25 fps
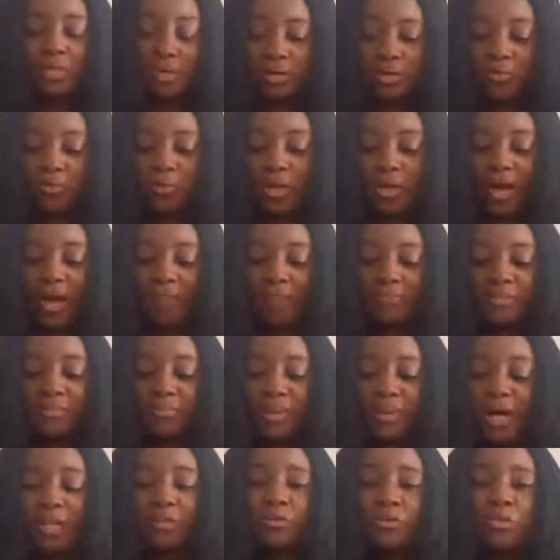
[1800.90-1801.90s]
we have the
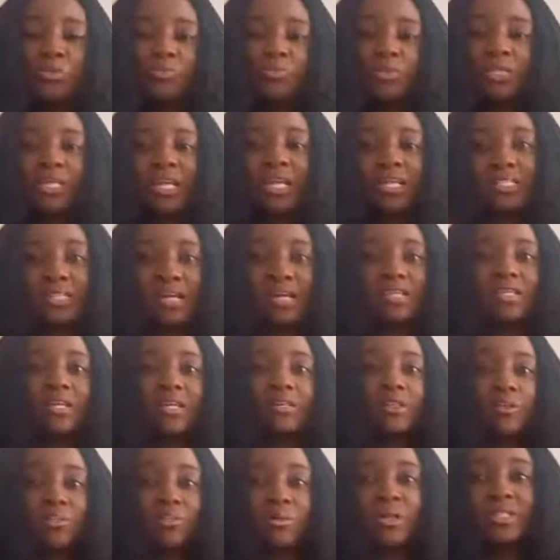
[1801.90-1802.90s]
balloons with letters and
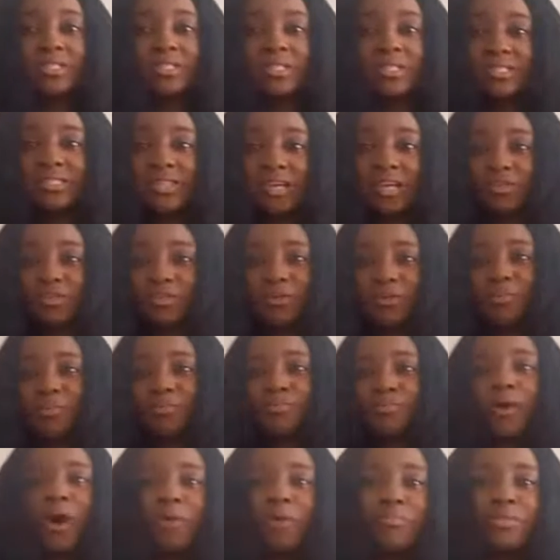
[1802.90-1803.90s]
numbers inside. So you
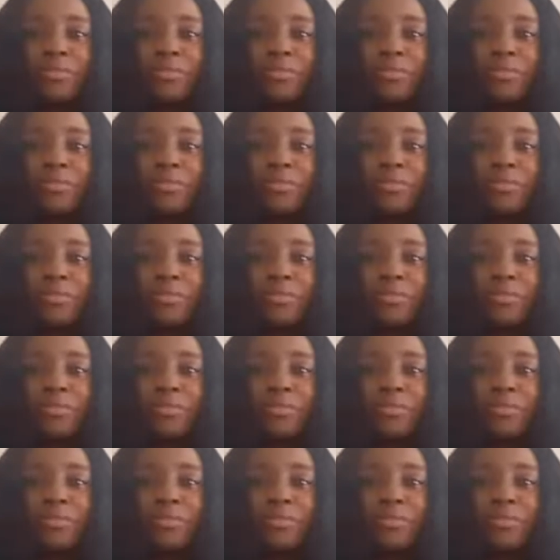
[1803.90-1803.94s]
pop the